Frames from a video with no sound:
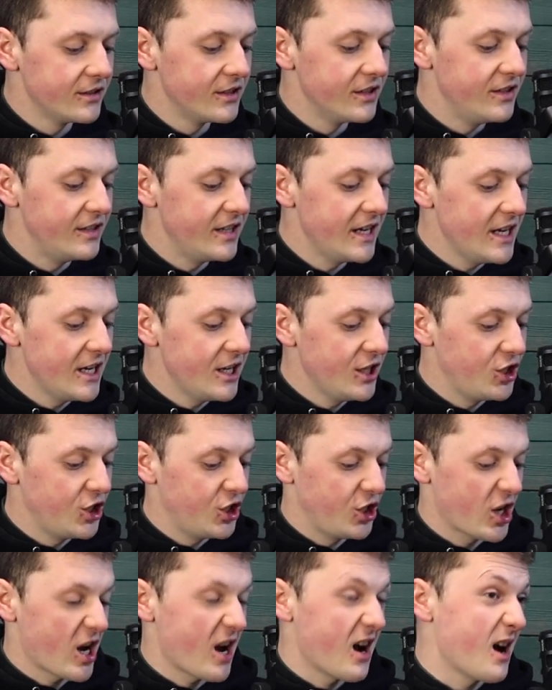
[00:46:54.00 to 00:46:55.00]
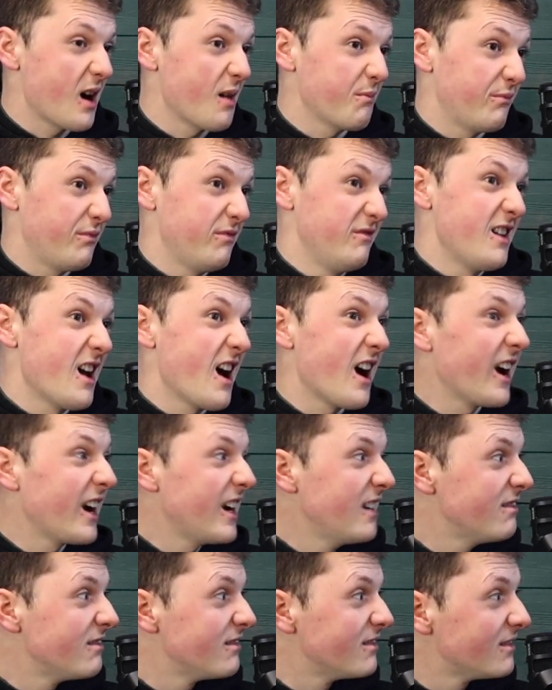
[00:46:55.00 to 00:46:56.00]
to D sharp
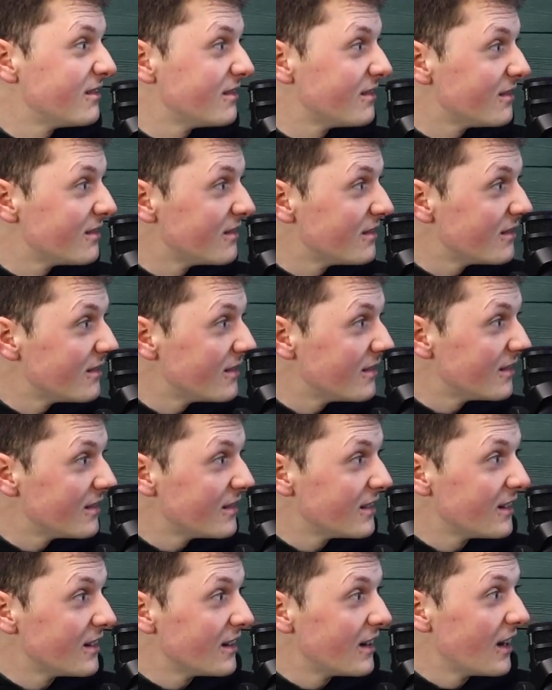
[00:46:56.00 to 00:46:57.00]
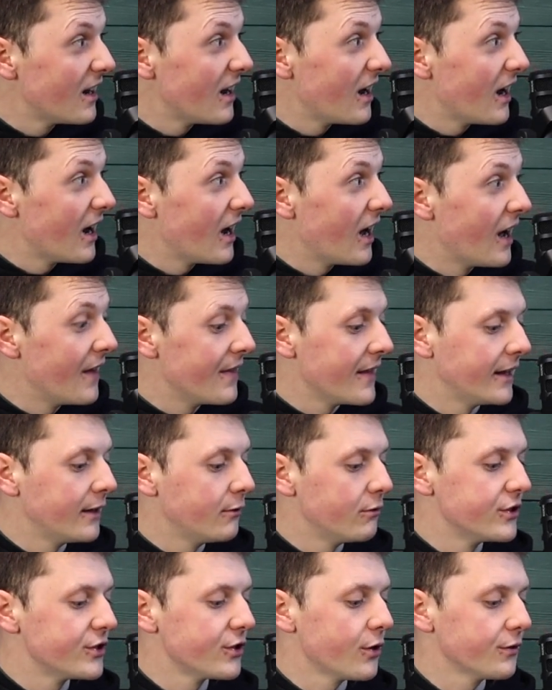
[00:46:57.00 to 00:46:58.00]
9, and then
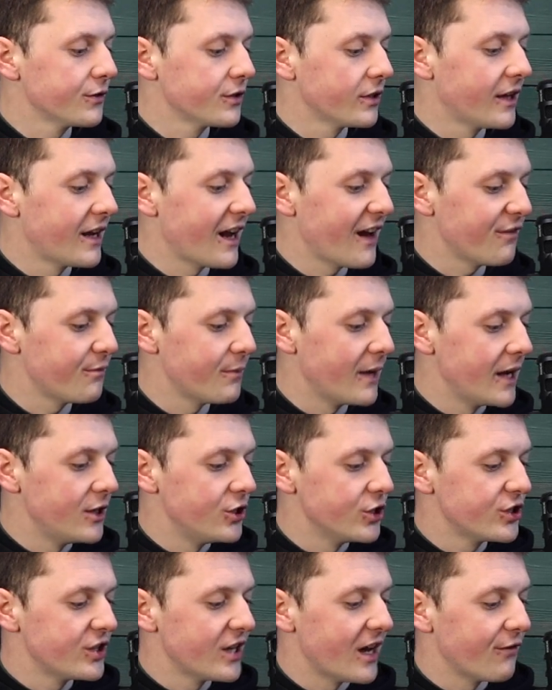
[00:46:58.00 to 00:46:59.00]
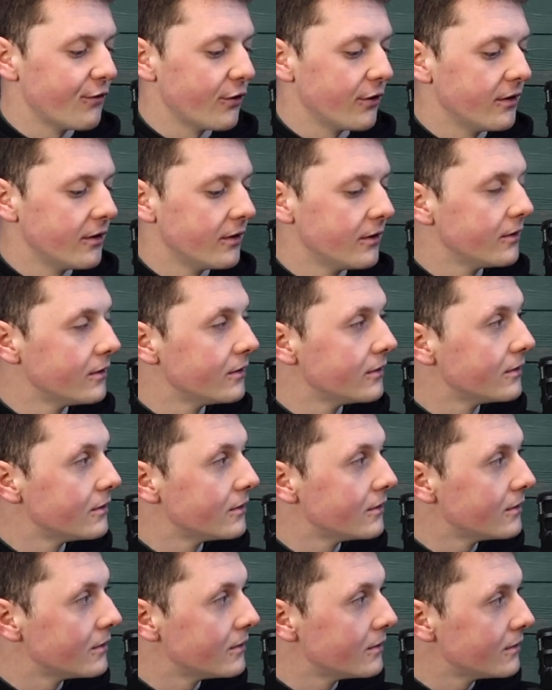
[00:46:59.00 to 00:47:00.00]
it resolves on an F major 7,
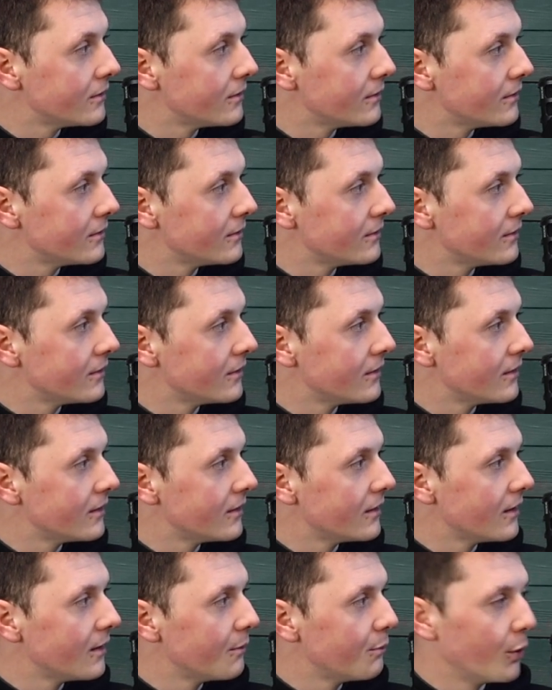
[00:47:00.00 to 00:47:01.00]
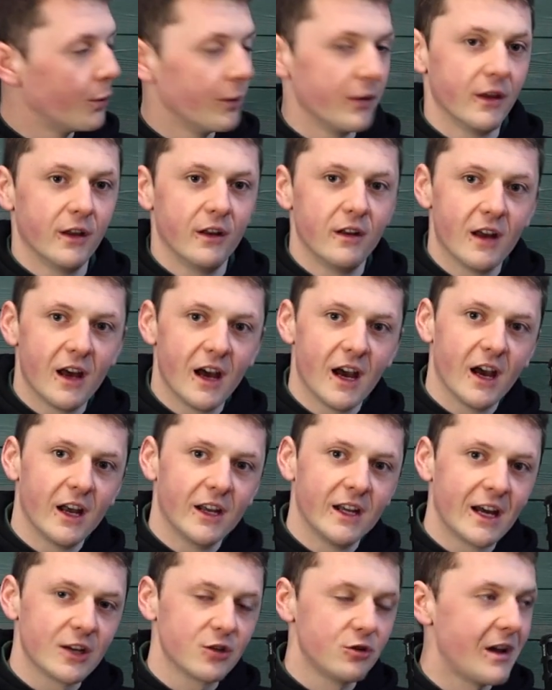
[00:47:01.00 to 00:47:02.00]
but with
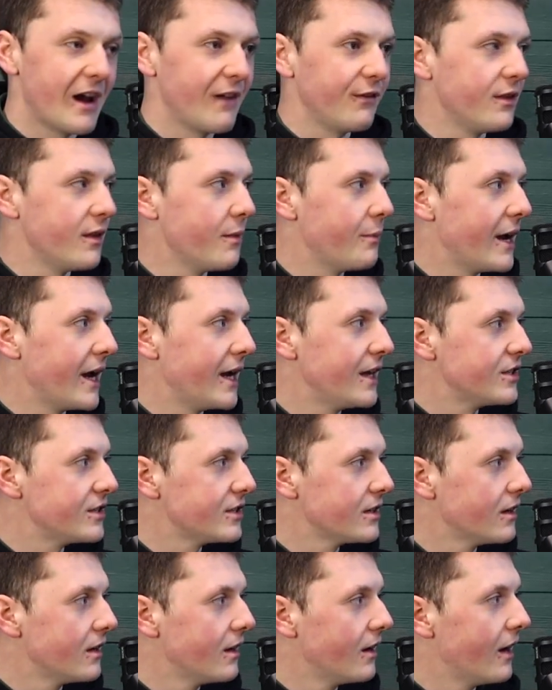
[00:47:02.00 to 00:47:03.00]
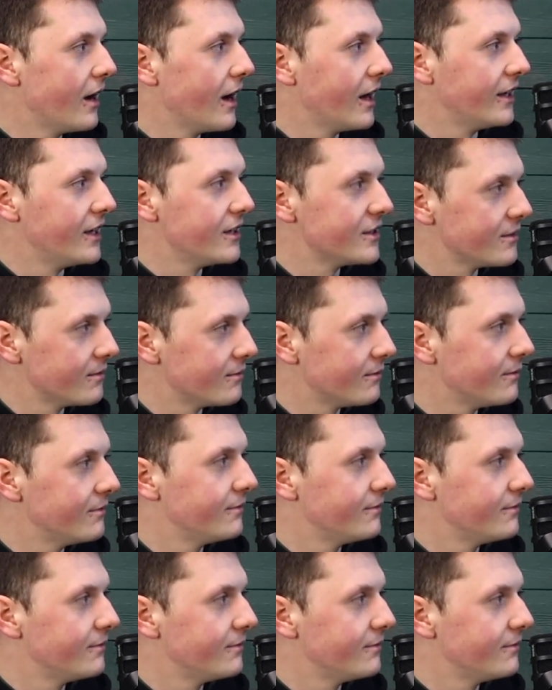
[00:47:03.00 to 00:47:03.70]
an extra F in the bass, and it's.